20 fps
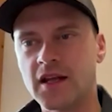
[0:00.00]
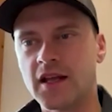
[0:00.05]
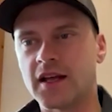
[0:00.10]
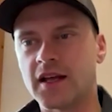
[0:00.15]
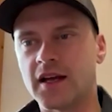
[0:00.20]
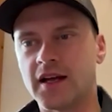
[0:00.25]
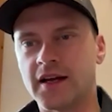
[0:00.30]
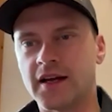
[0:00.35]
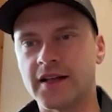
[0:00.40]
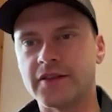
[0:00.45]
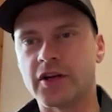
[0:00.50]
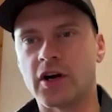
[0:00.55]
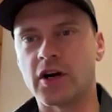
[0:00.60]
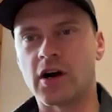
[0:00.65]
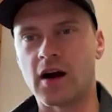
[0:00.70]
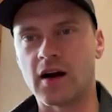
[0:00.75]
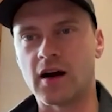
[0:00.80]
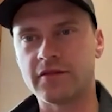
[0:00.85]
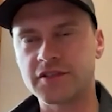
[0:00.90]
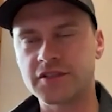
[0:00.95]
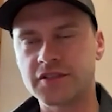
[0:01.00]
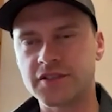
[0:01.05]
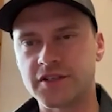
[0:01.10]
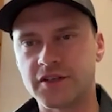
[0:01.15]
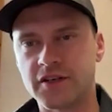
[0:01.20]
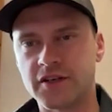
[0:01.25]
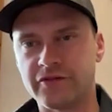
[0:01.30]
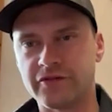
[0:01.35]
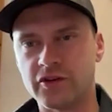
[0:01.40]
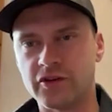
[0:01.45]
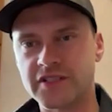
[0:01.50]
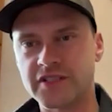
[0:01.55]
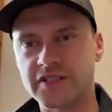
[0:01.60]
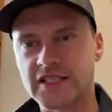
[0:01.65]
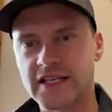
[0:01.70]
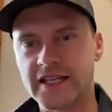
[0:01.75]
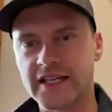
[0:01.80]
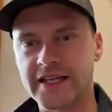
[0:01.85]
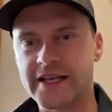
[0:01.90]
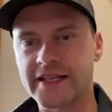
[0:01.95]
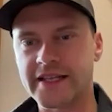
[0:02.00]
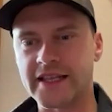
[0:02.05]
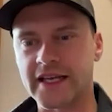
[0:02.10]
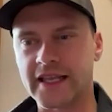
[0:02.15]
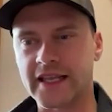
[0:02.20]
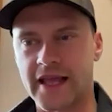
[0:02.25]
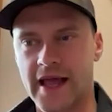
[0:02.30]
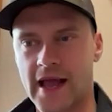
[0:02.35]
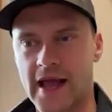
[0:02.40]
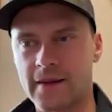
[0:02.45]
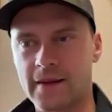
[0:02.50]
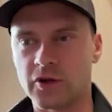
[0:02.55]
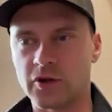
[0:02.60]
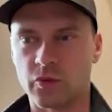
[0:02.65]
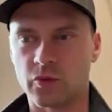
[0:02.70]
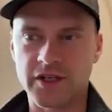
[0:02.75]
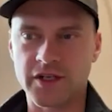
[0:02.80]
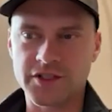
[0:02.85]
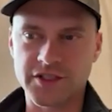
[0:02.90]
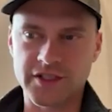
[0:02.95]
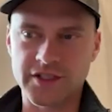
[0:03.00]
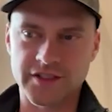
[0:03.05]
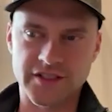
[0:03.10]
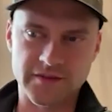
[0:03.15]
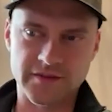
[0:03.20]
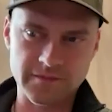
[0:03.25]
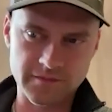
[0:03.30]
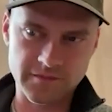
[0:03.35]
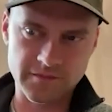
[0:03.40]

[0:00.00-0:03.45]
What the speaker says: The harvester, if you're sitting in the cab, the winch is